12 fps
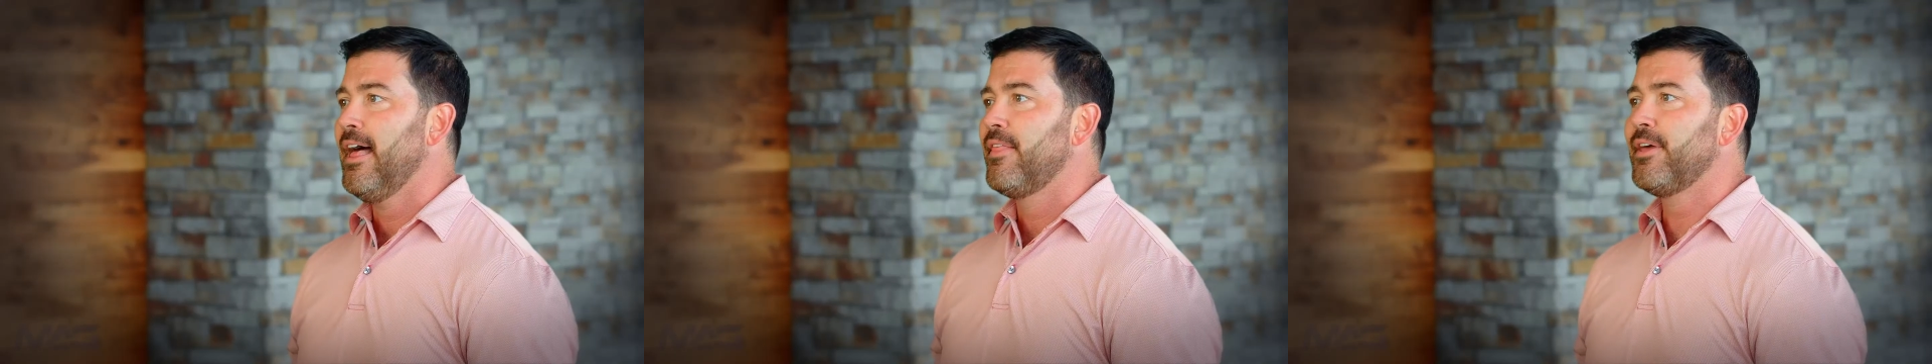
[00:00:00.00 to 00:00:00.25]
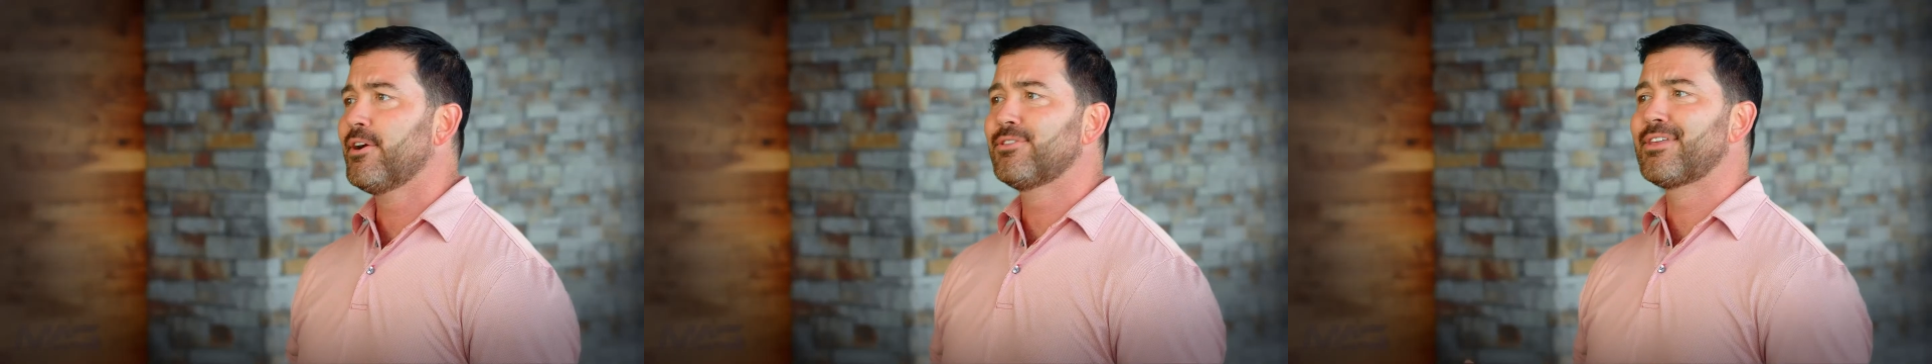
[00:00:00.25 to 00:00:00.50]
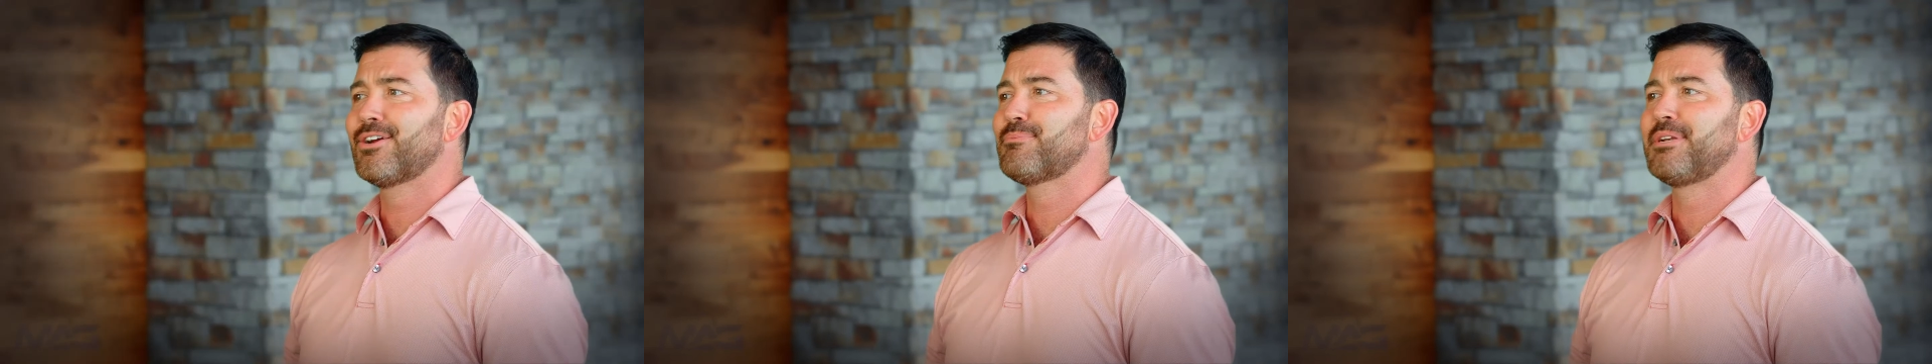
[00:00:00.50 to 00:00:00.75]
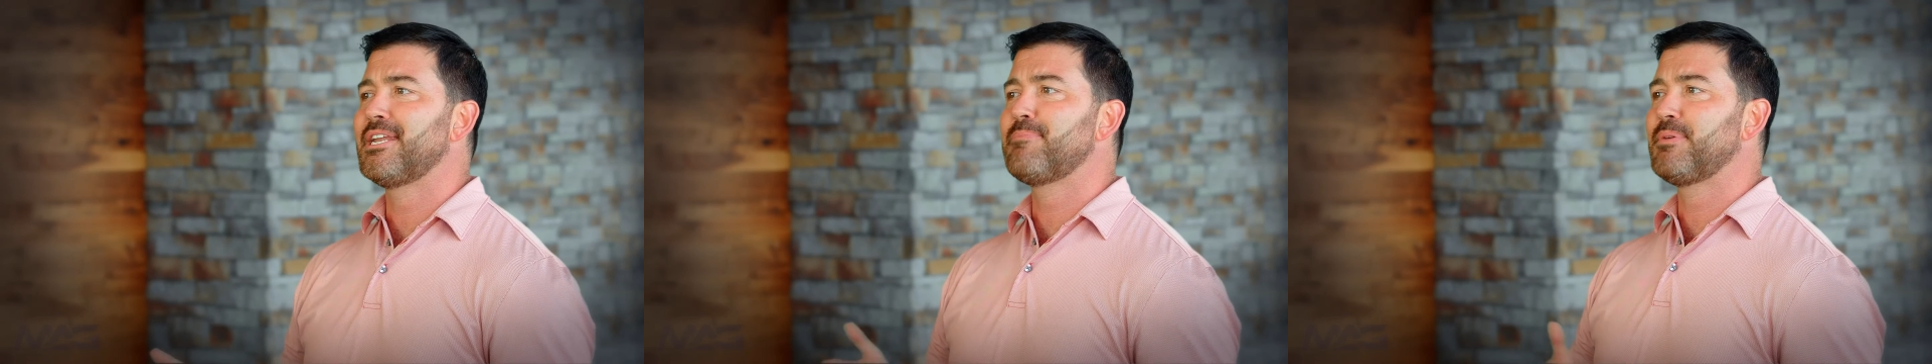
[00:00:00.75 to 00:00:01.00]
They aren't there to
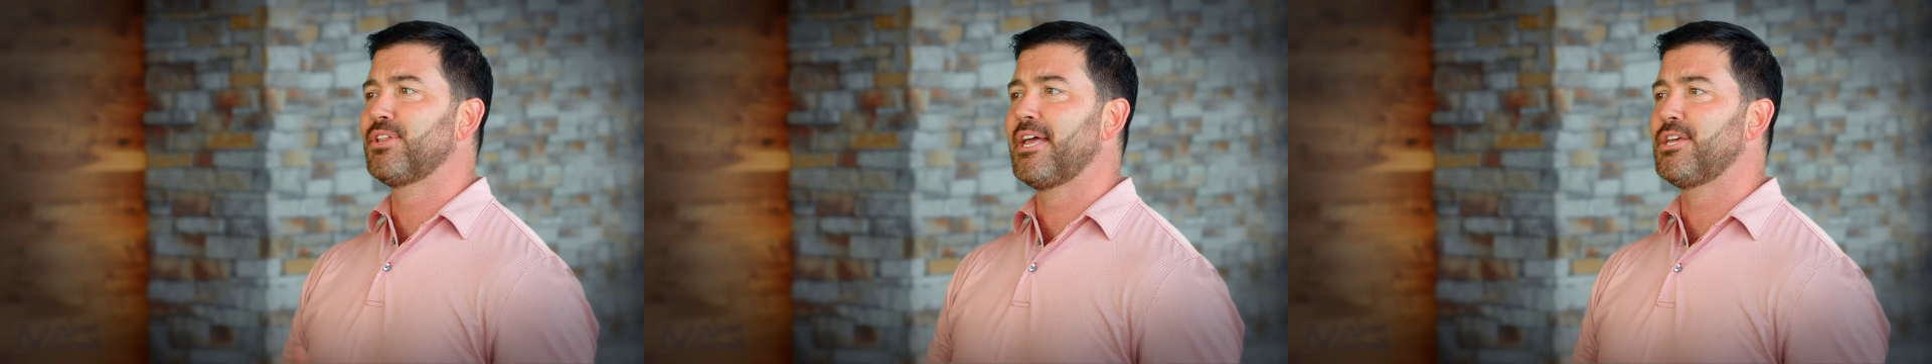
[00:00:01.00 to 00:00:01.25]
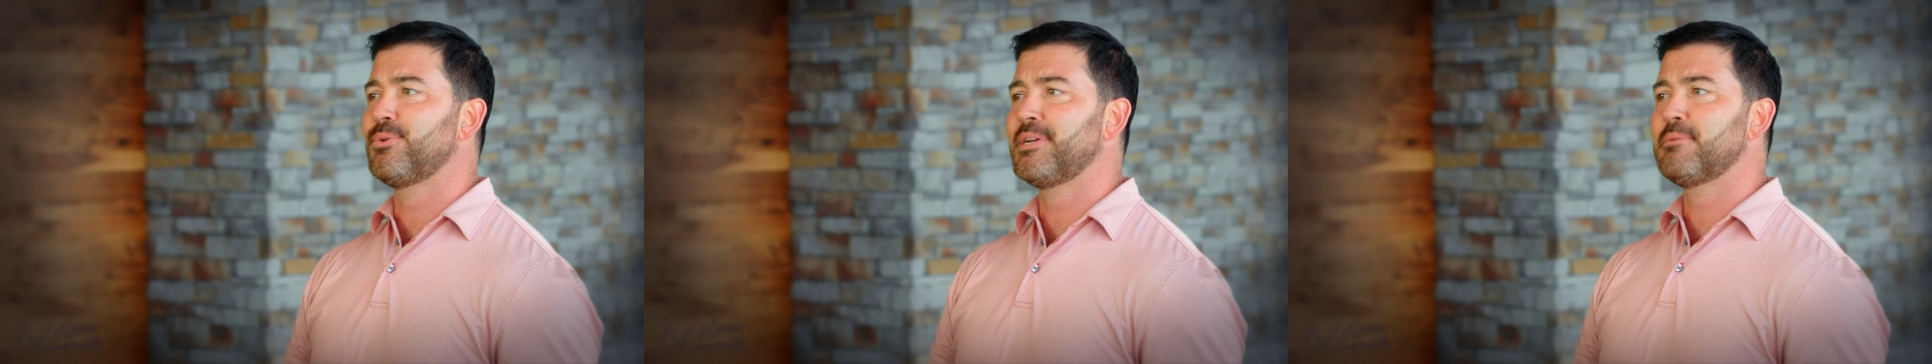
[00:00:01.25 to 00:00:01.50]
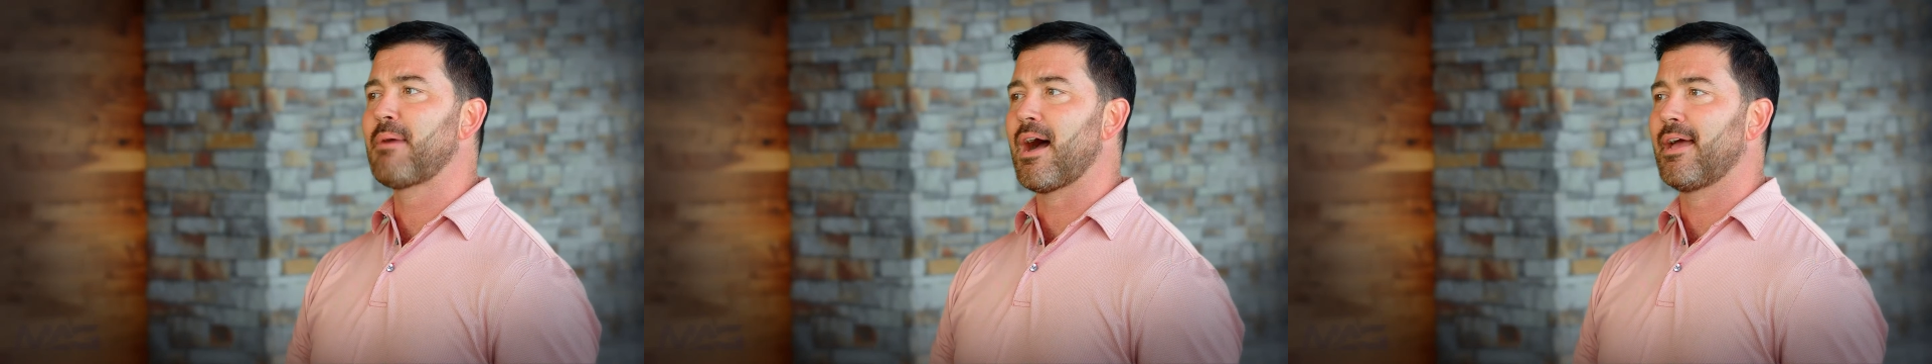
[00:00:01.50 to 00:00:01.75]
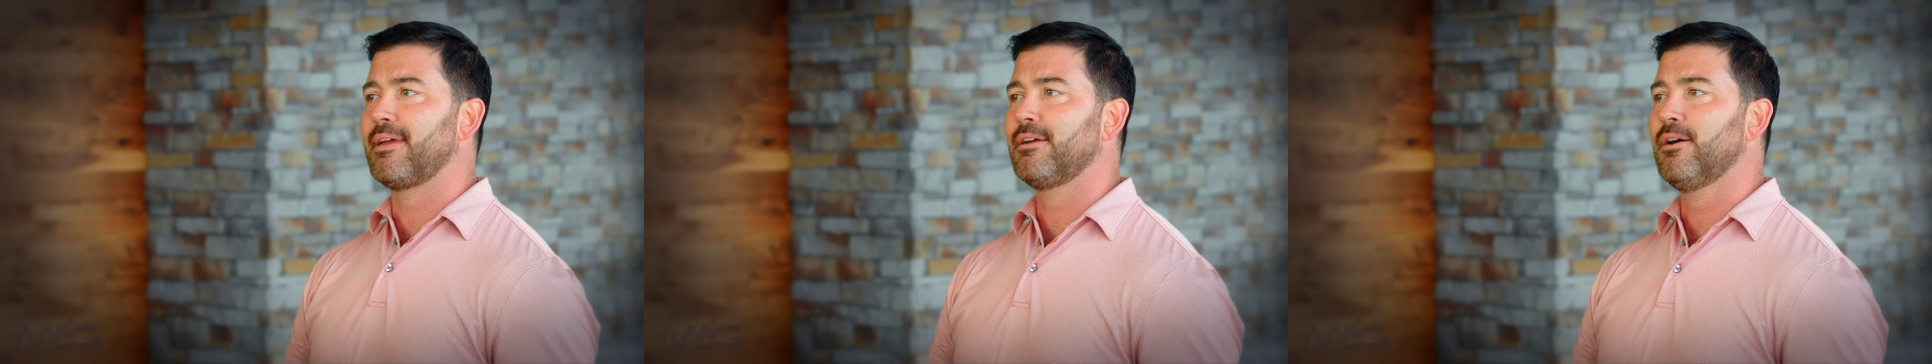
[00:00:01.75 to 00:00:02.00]
manipulate you into
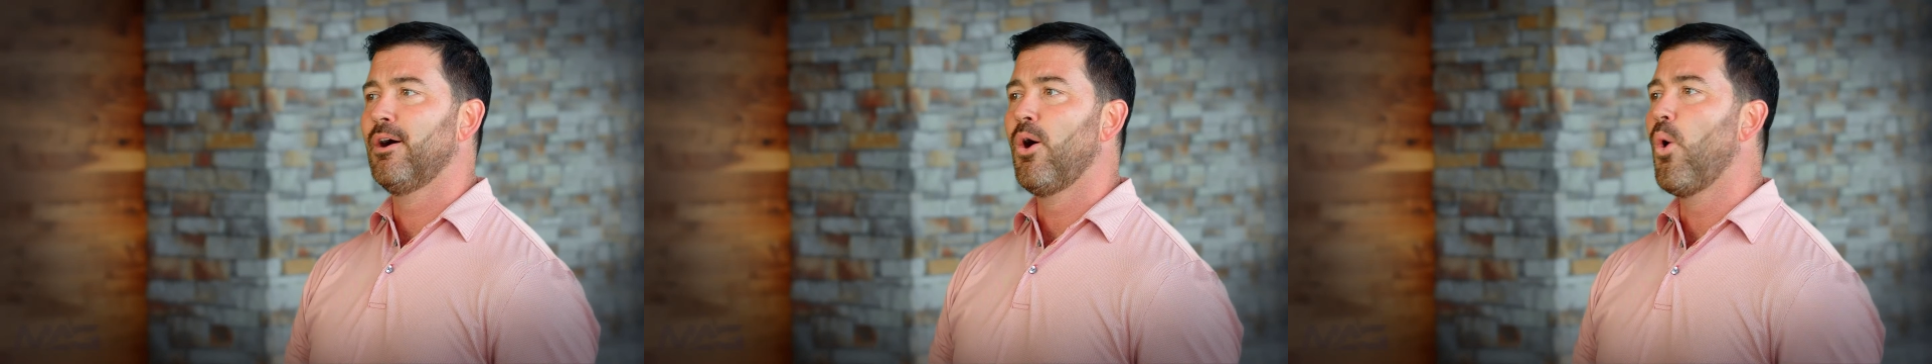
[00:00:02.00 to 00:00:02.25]
buying